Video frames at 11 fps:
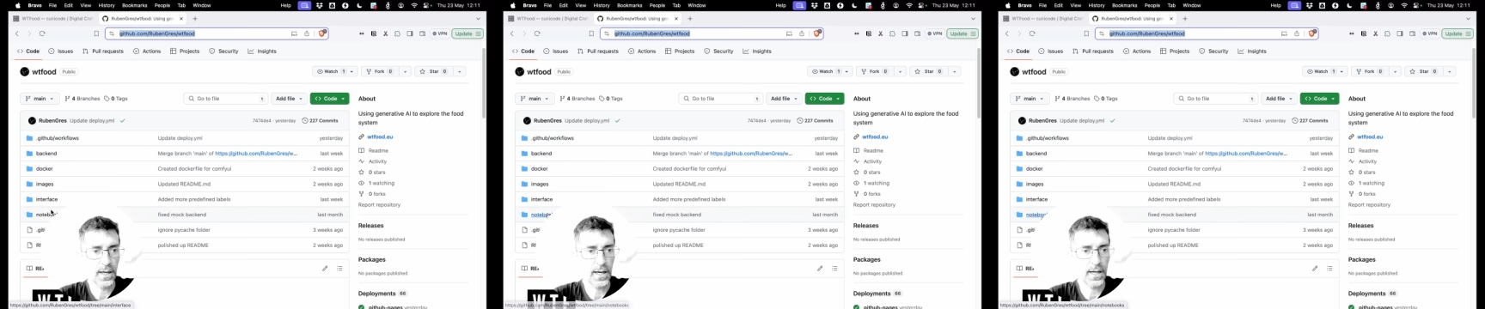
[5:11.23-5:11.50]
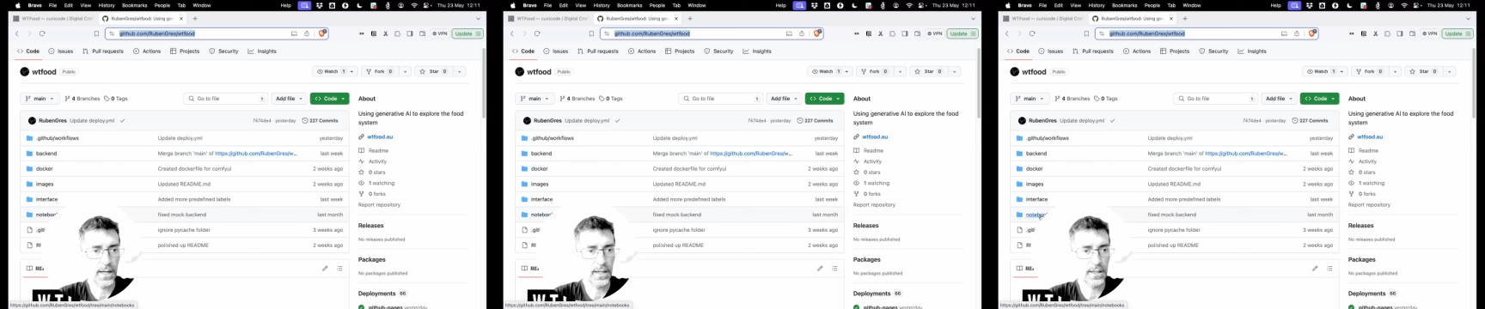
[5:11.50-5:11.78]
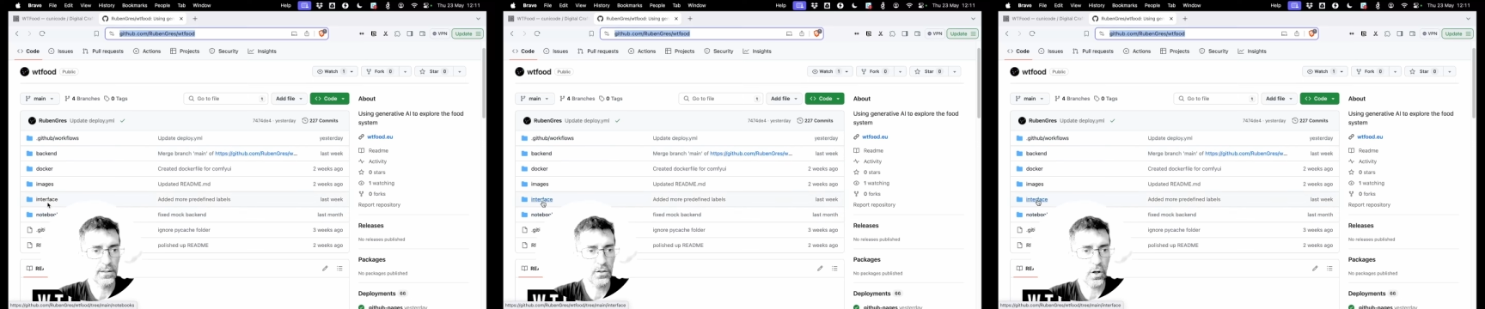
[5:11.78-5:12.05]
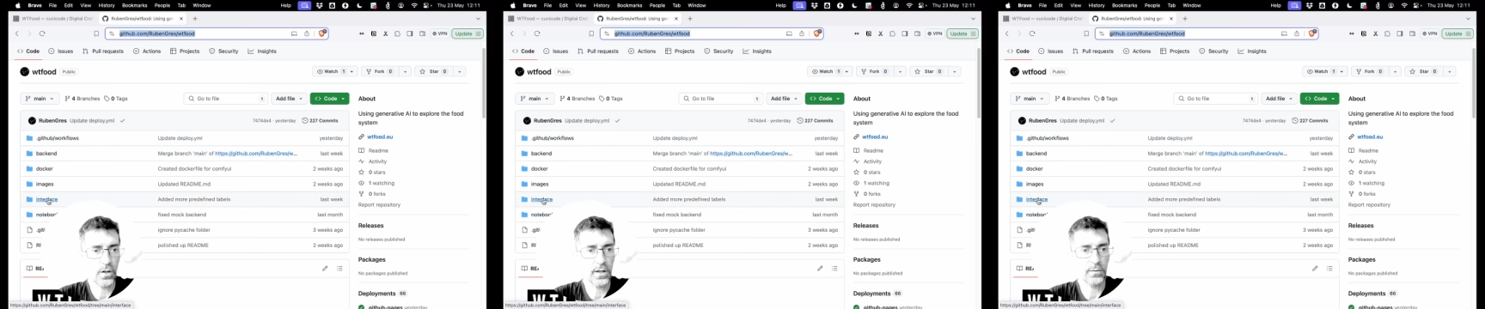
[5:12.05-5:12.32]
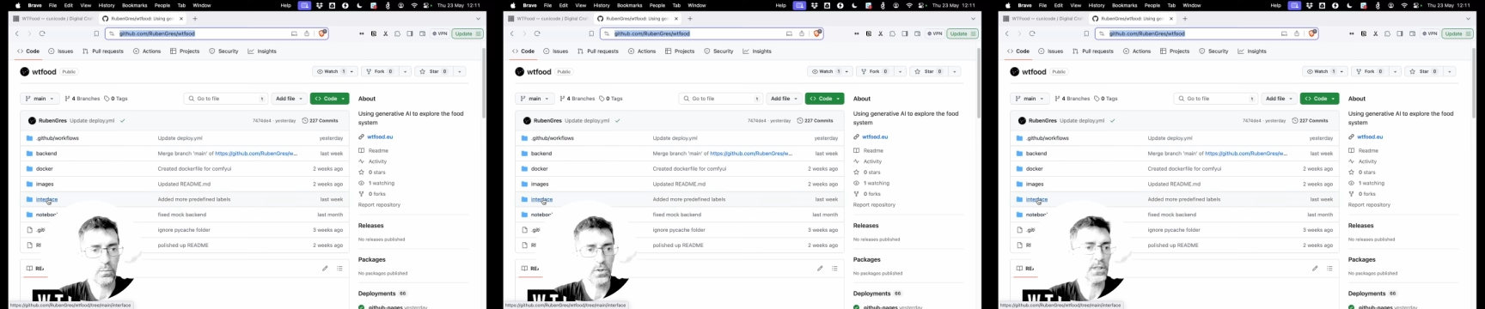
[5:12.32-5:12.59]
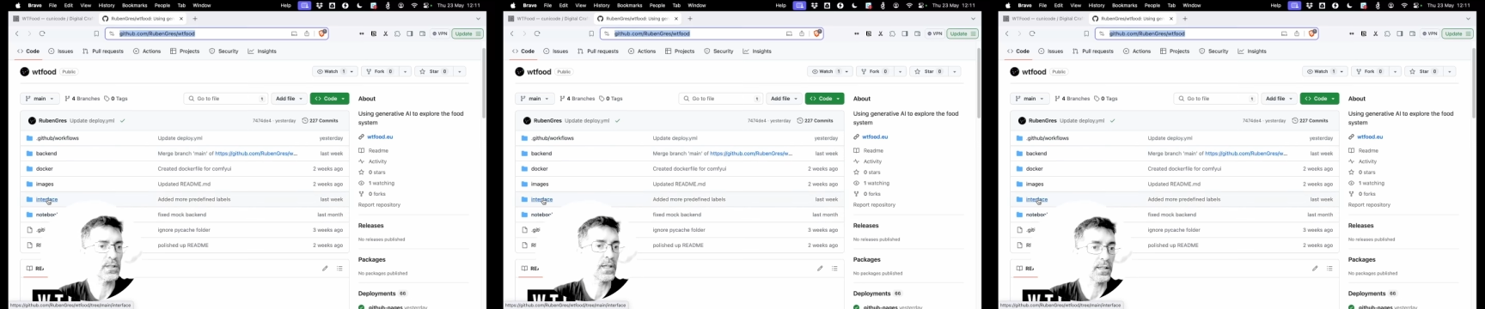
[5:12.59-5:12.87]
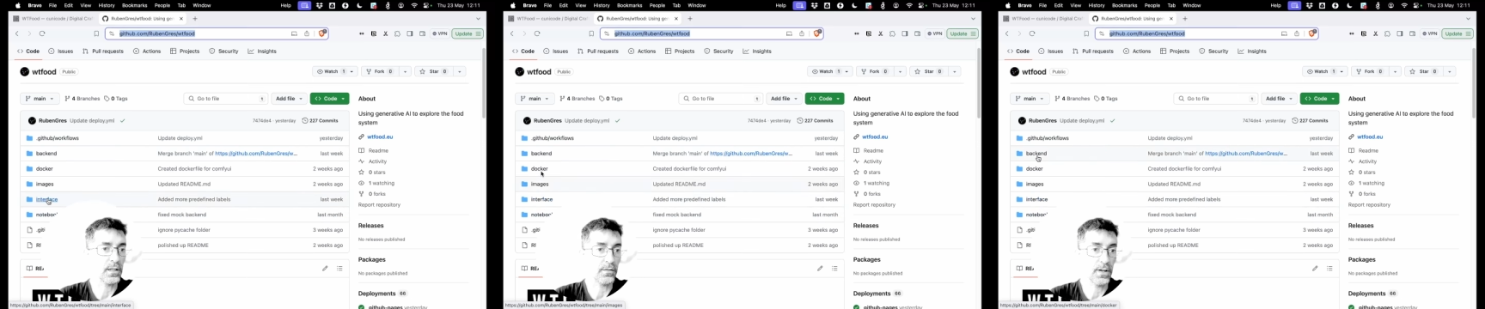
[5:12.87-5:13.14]
and the other which is the
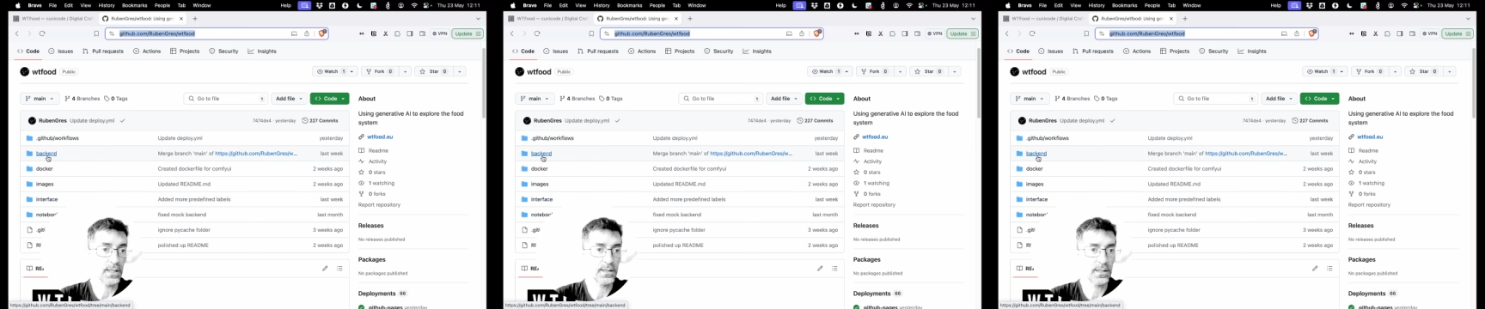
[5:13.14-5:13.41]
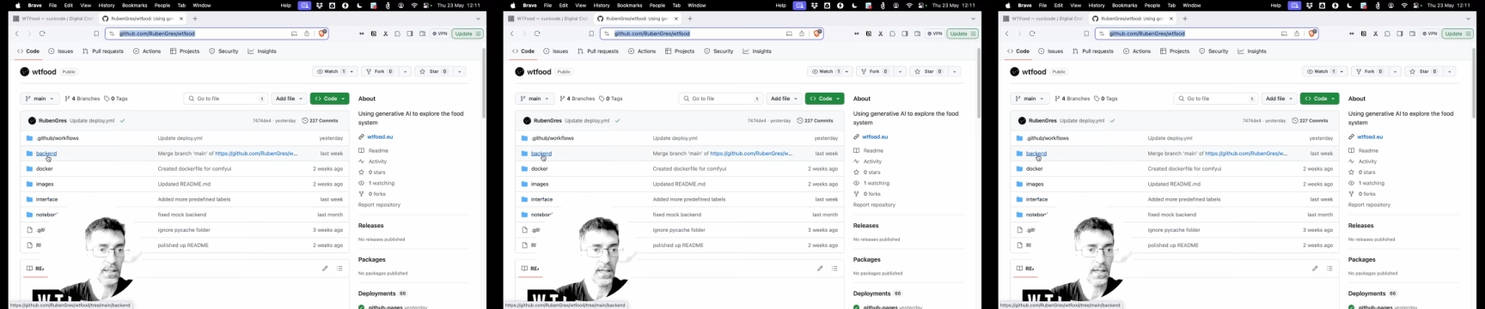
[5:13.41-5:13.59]
interface.